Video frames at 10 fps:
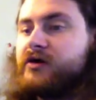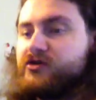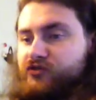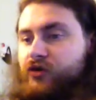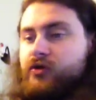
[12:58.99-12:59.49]

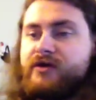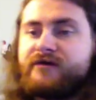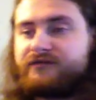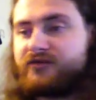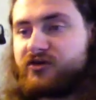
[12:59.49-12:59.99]
so
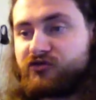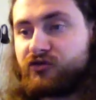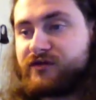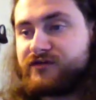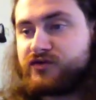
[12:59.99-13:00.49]
if so
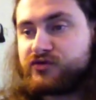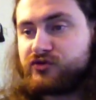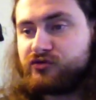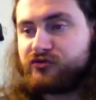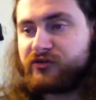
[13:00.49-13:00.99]
if you
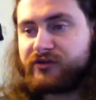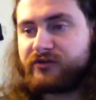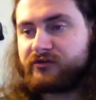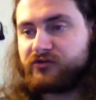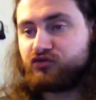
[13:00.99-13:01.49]
use
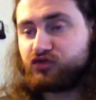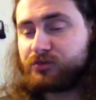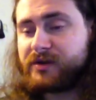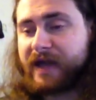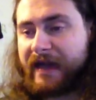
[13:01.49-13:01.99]

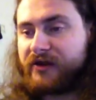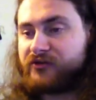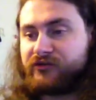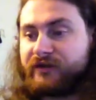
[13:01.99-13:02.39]
Ruby as